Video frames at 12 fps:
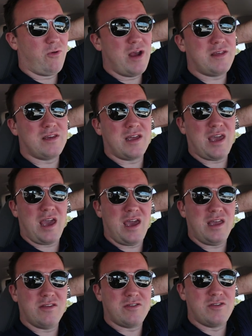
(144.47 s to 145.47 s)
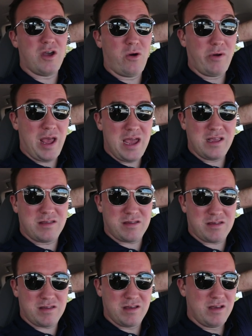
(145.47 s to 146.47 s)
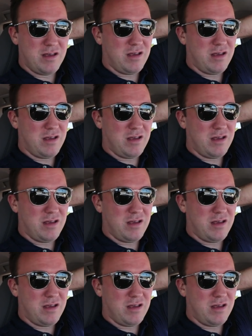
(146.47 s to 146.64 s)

Raising Cane's donates